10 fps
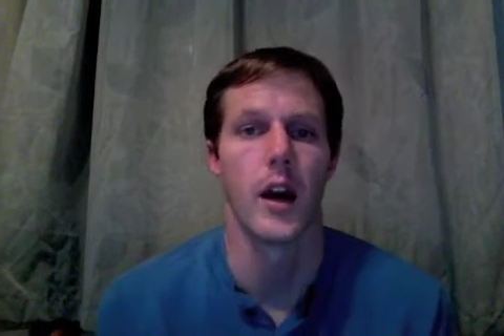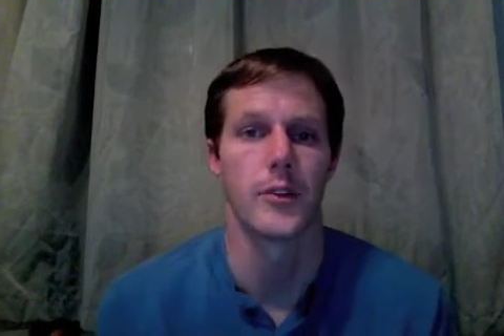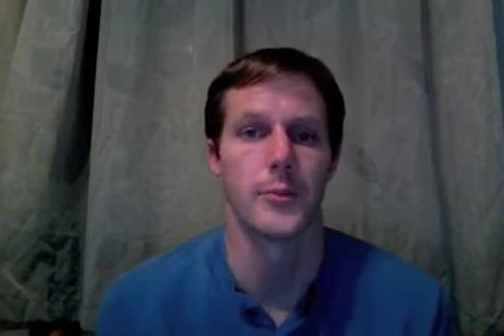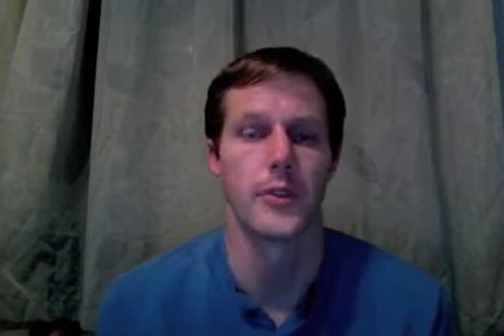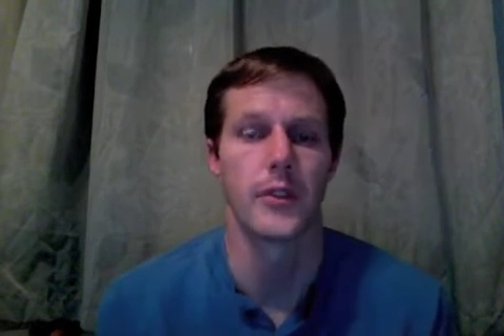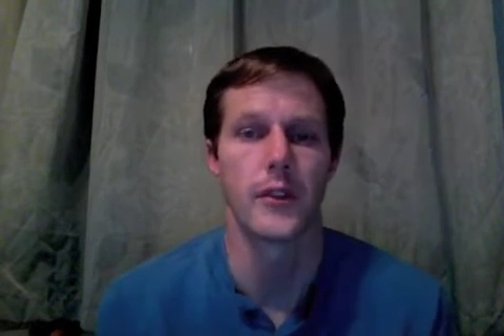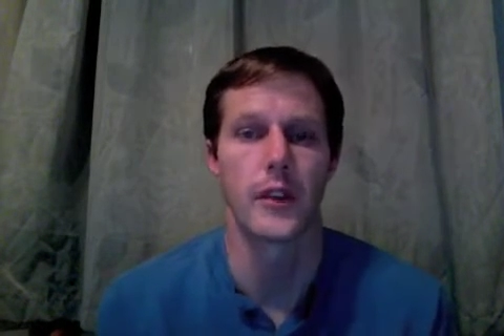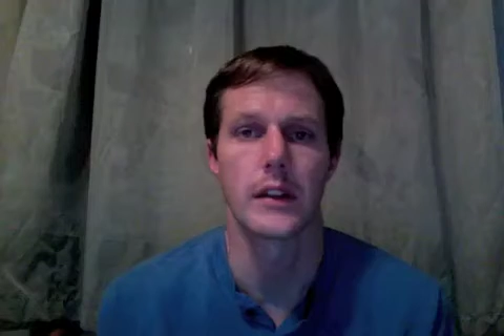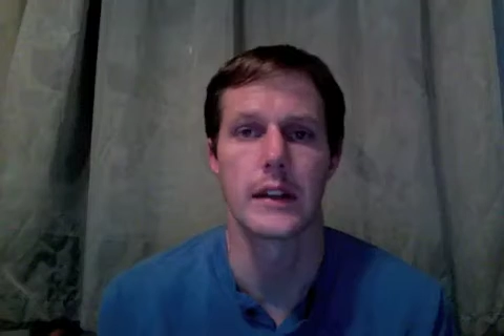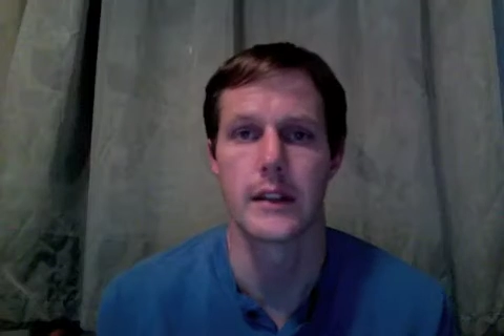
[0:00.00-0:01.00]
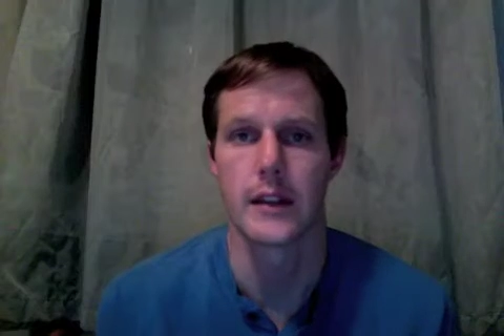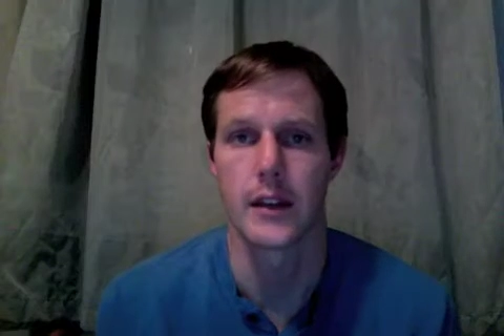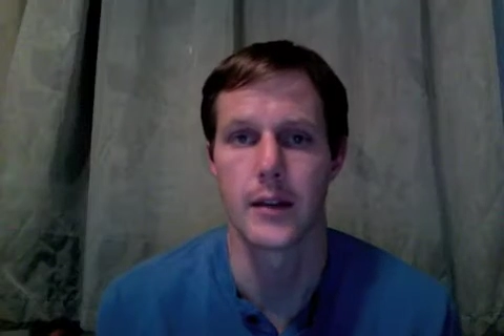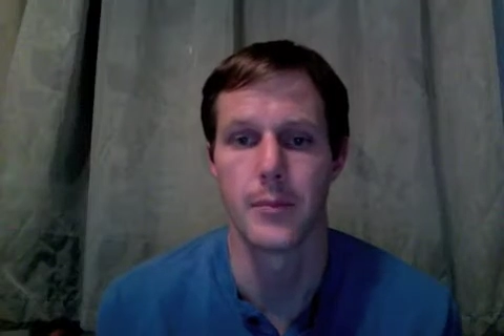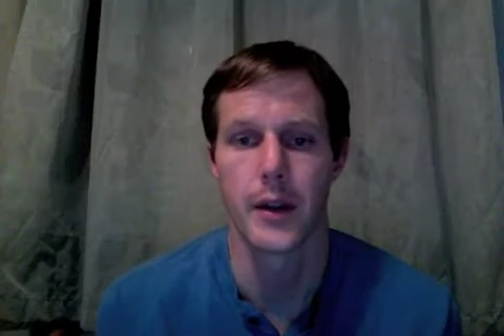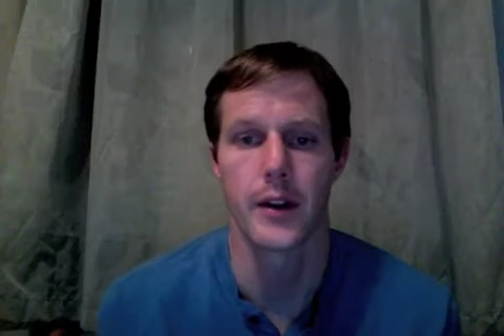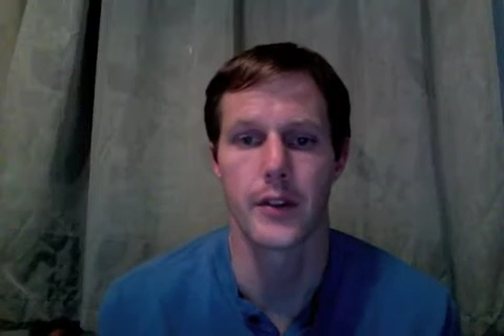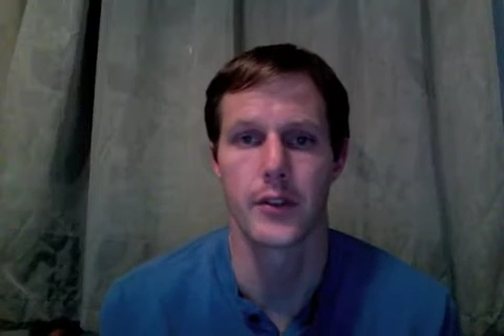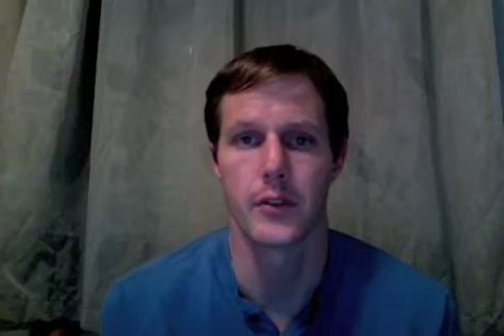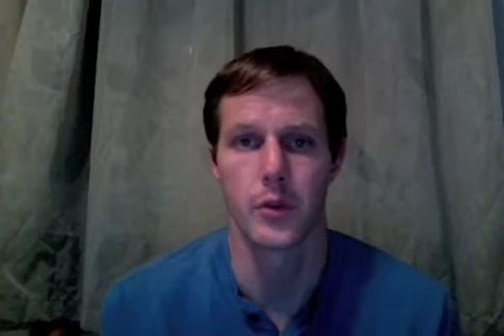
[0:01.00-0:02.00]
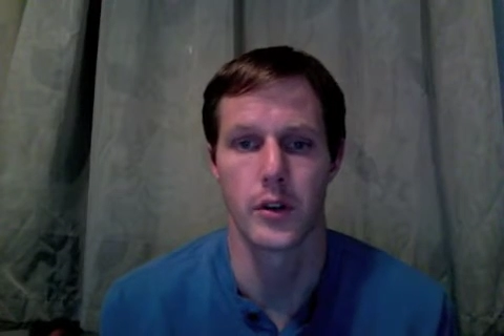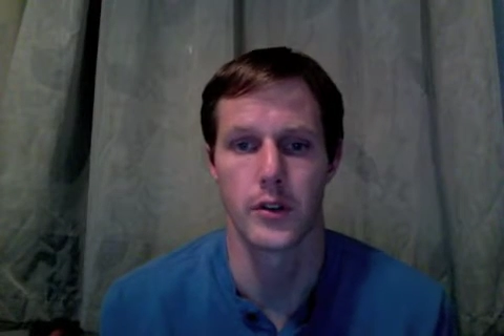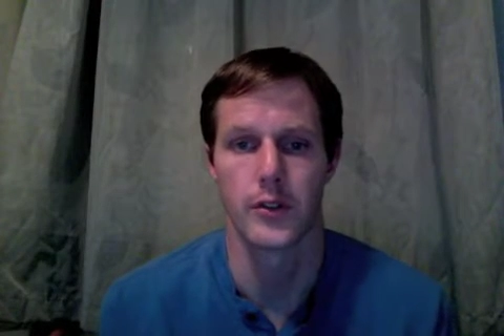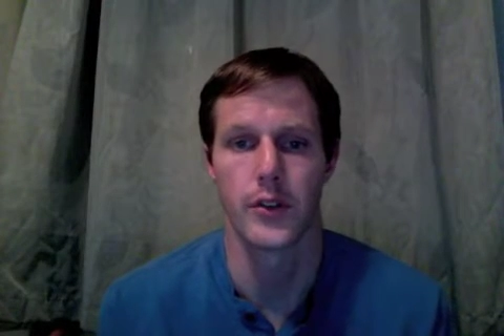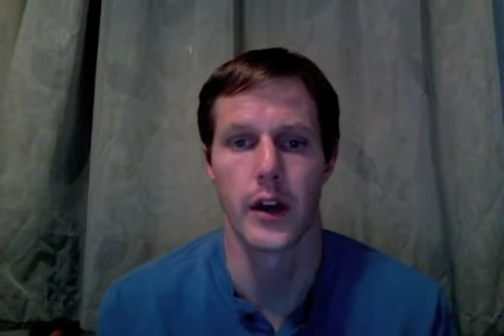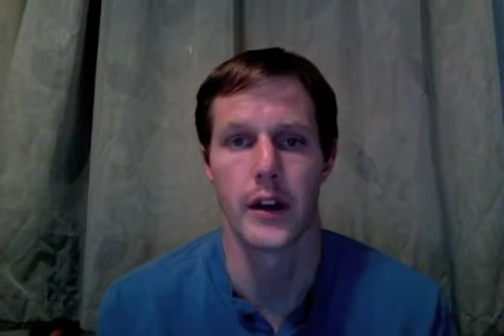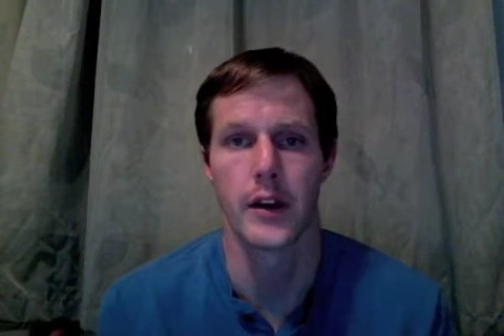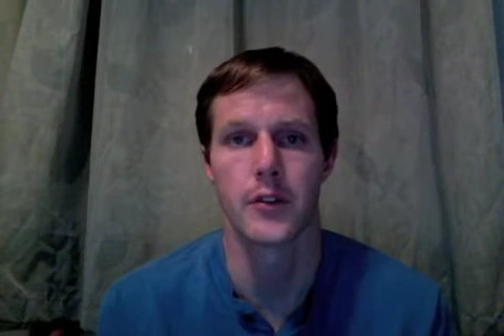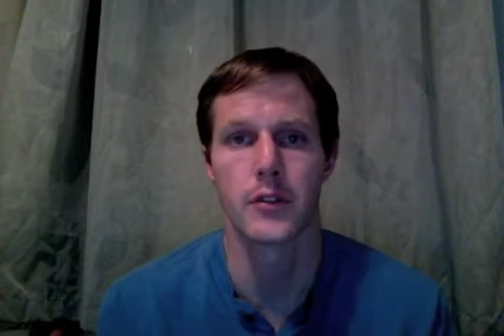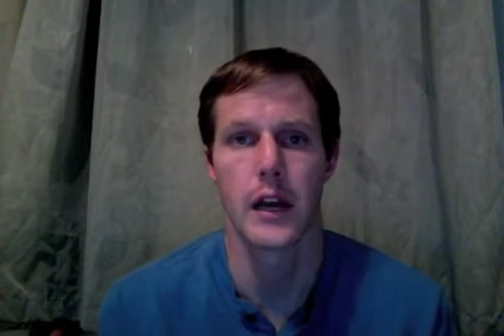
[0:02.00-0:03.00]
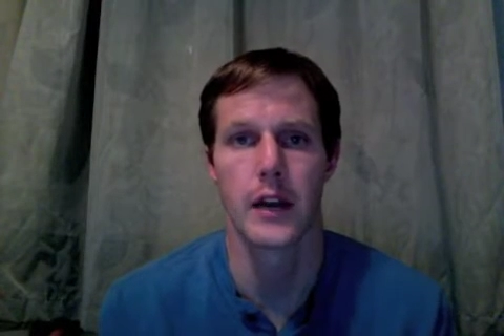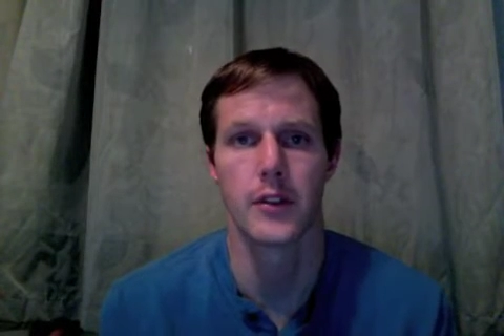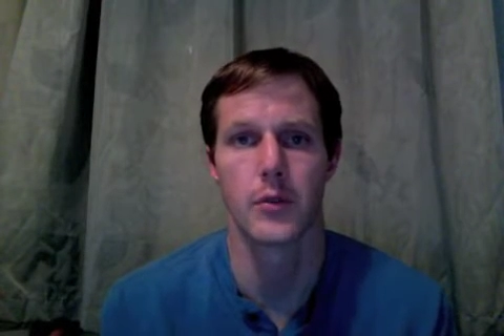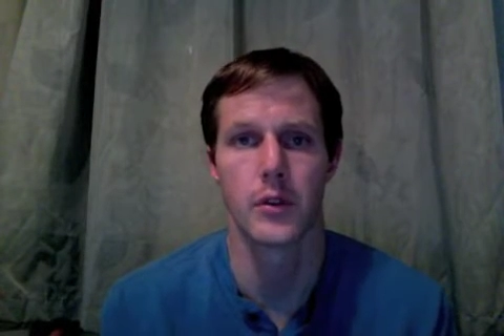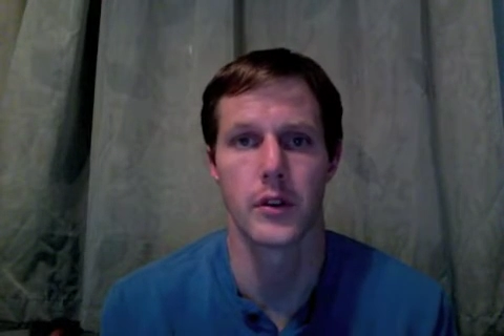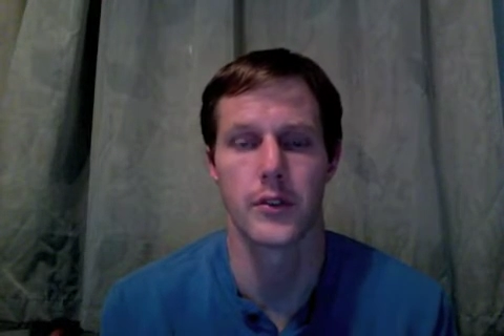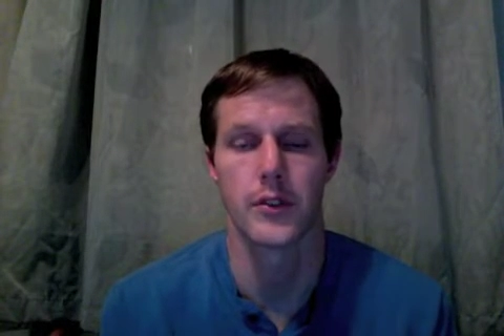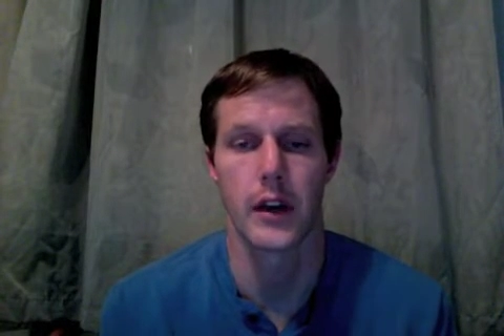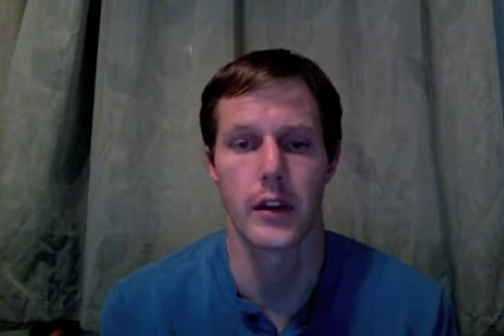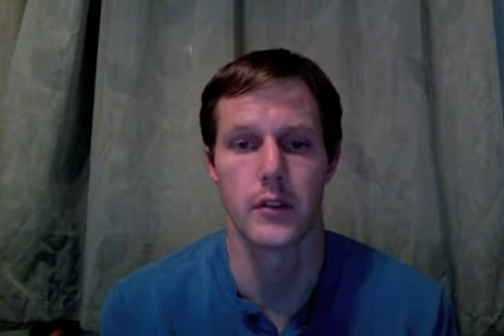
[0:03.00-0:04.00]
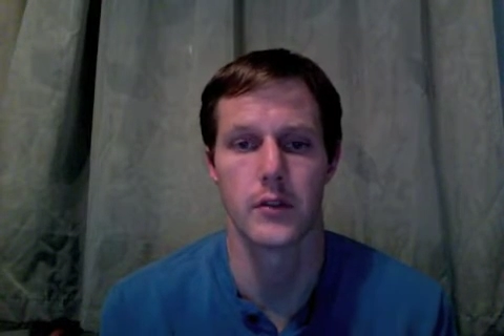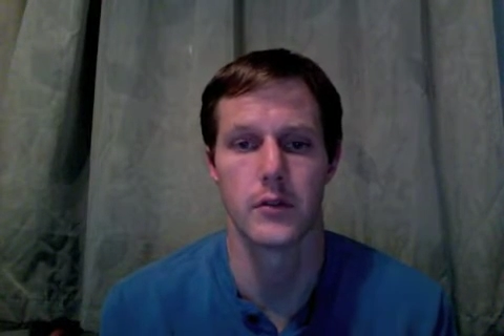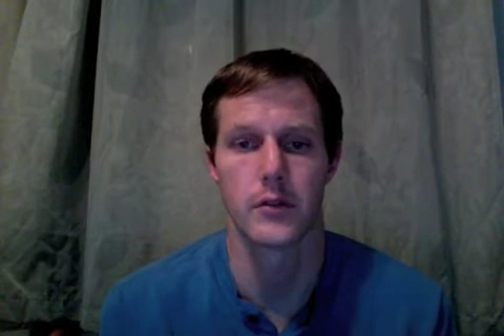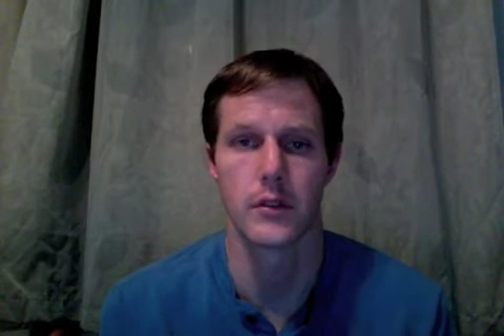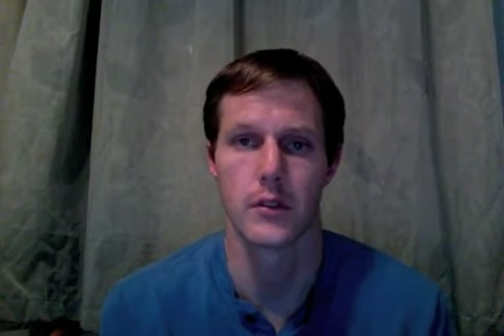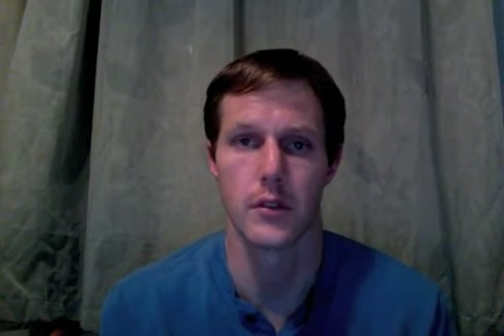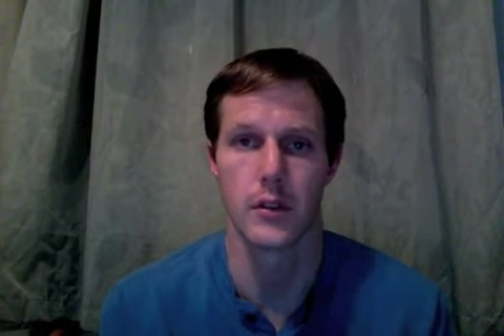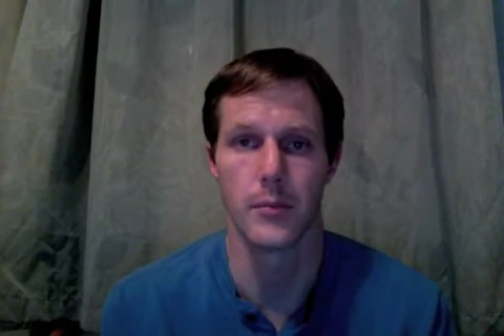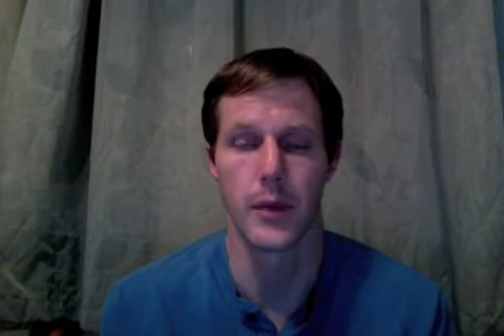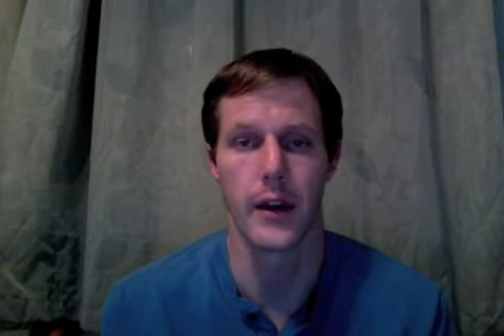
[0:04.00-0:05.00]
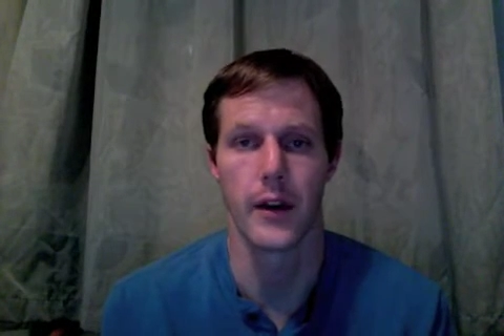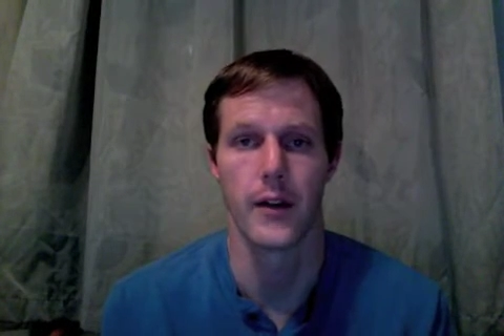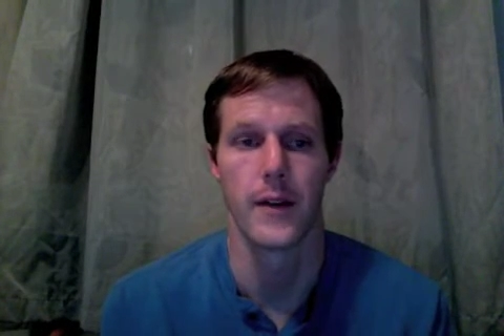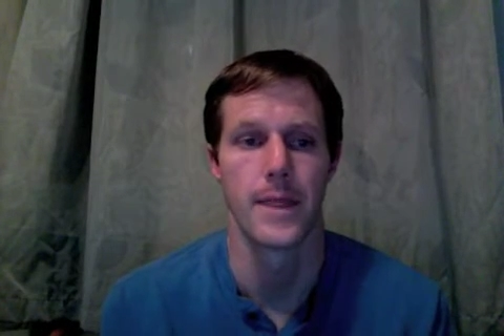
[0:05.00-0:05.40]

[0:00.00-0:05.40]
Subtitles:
specifically at the comparison words. I underlined the words I used to compare.